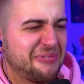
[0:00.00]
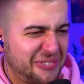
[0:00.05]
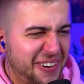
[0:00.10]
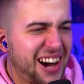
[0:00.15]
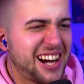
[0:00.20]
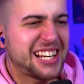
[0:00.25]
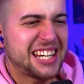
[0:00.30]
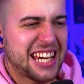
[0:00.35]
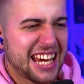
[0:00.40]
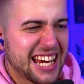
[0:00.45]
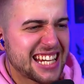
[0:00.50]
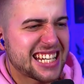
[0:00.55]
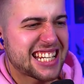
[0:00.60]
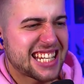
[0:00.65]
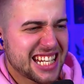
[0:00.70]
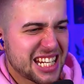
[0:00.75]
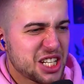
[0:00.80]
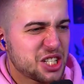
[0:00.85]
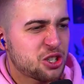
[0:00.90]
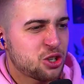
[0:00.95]
Fuck
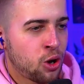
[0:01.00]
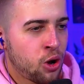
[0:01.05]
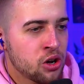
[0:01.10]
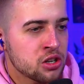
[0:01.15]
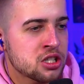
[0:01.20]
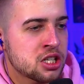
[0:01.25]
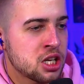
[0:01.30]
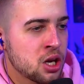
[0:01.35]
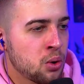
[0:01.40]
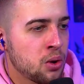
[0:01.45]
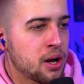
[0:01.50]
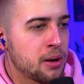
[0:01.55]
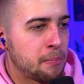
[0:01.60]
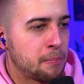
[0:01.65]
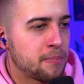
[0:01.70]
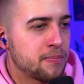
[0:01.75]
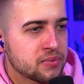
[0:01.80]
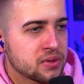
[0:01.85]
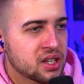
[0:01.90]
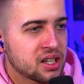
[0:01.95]
yes! Talk to
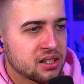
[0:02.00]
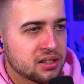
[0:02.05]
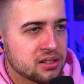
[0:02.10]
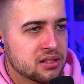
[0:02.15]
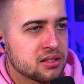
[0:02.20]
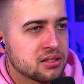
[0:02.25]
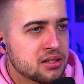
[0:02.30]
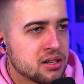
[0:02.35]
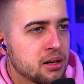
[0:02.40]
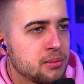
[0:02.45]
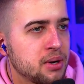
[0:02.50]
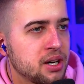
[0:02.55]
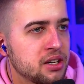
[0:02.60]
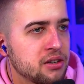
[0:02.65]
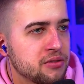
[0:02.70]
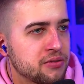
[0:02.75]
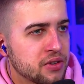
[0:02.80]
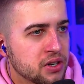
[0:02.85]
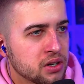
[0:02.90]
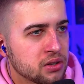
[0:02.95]
him! Tell him how
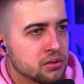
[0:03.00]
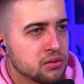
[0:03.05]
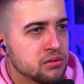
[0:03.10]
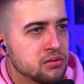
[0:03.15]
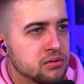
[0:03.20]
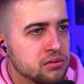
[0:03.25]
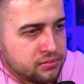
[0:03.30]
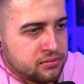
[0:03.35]
you feel.